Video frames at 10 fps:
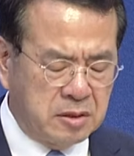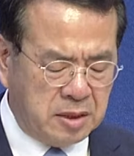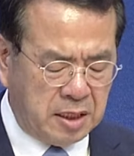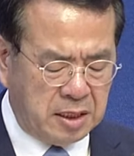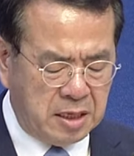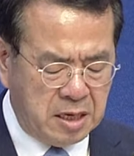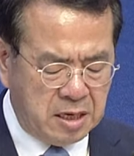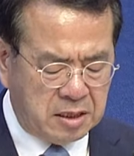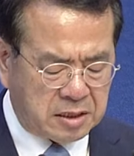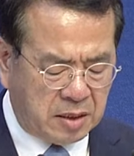And
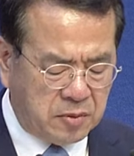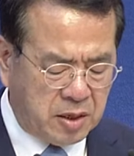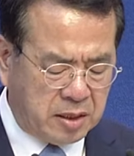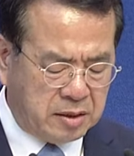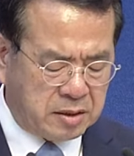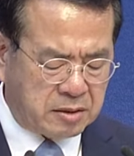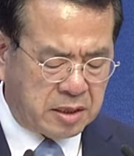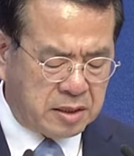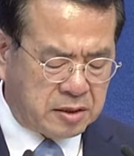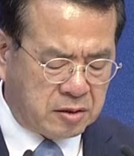they are
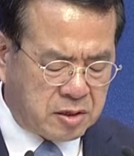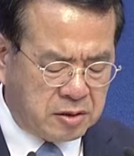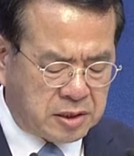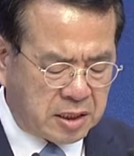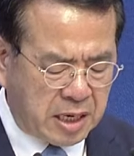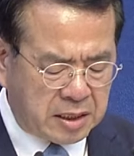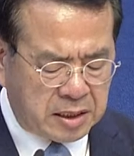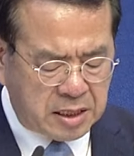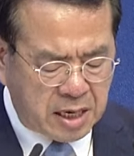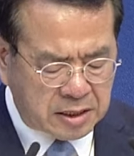probably attendees
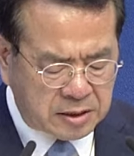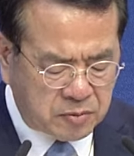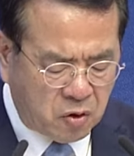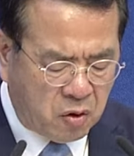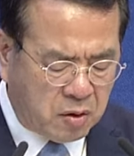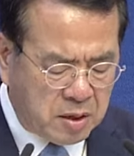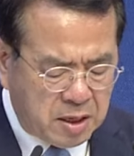who received